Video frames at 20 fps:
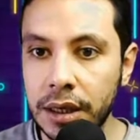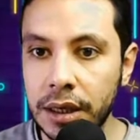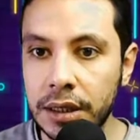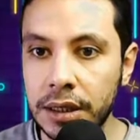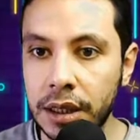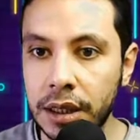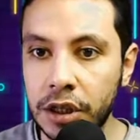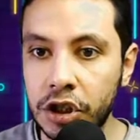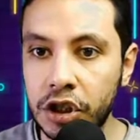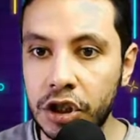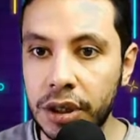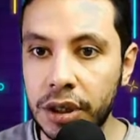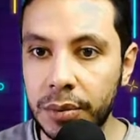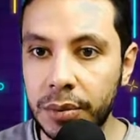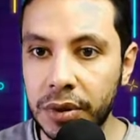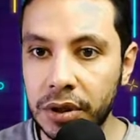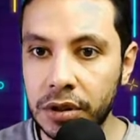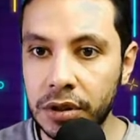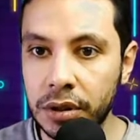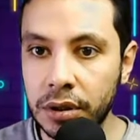the
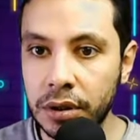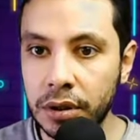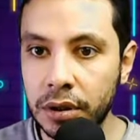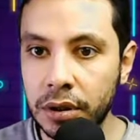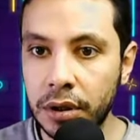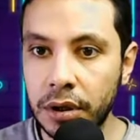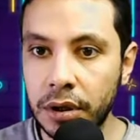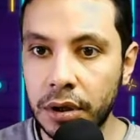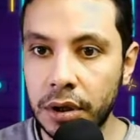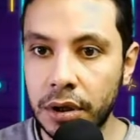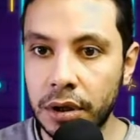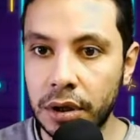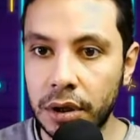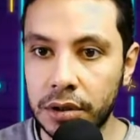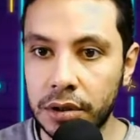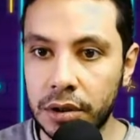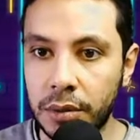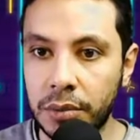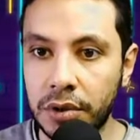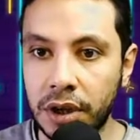cheapest,
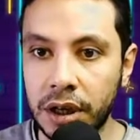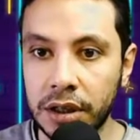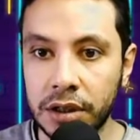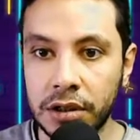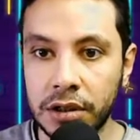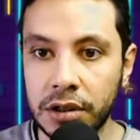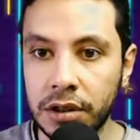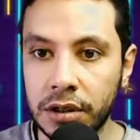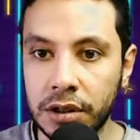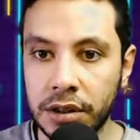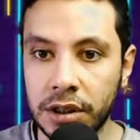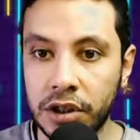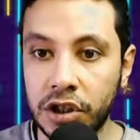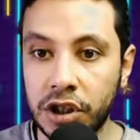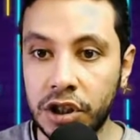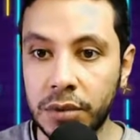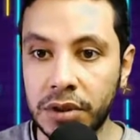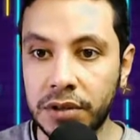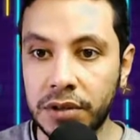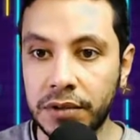the price, the
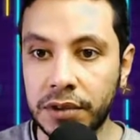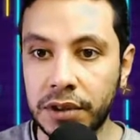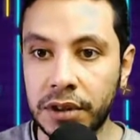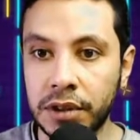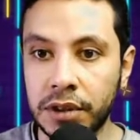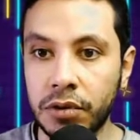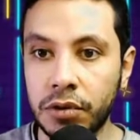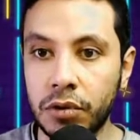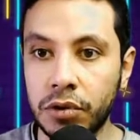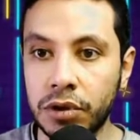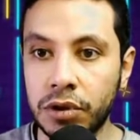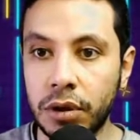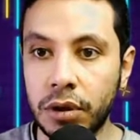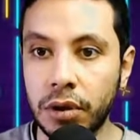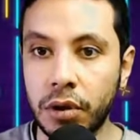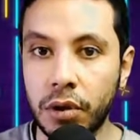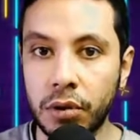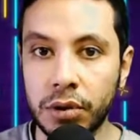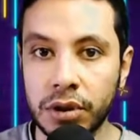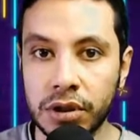cheapest first or the
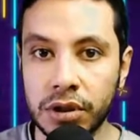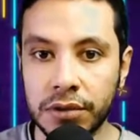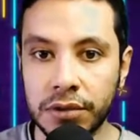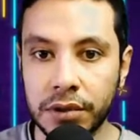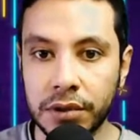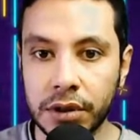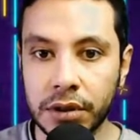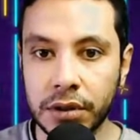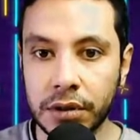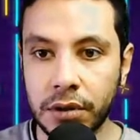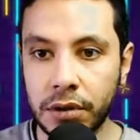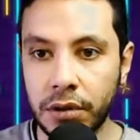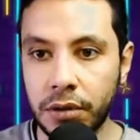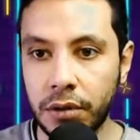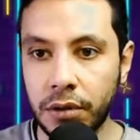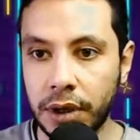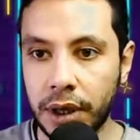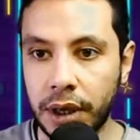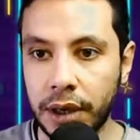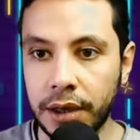lowest first.
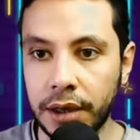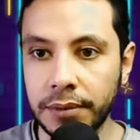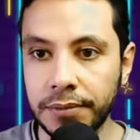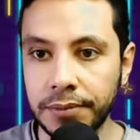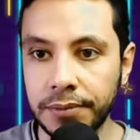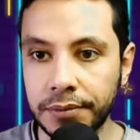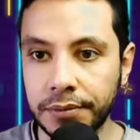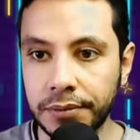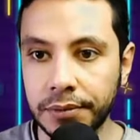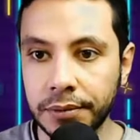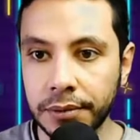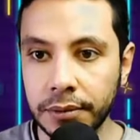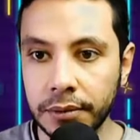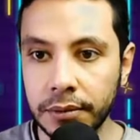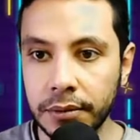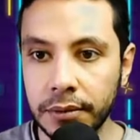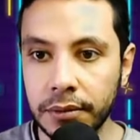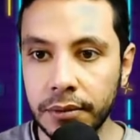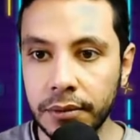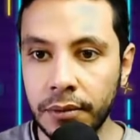Okay,
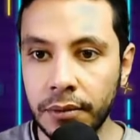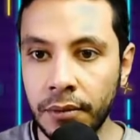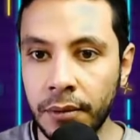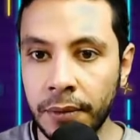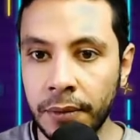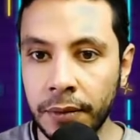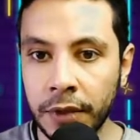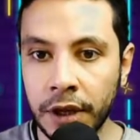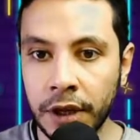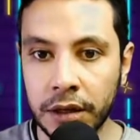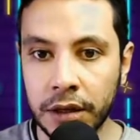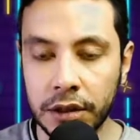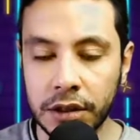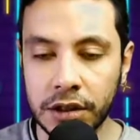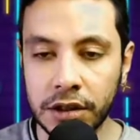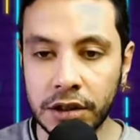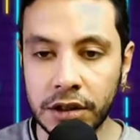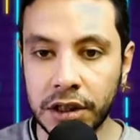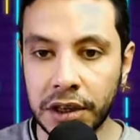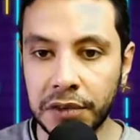let's
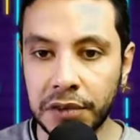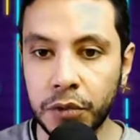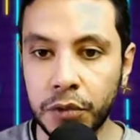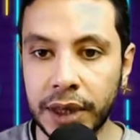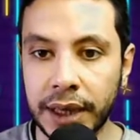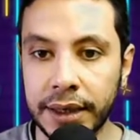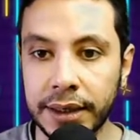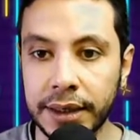see if we can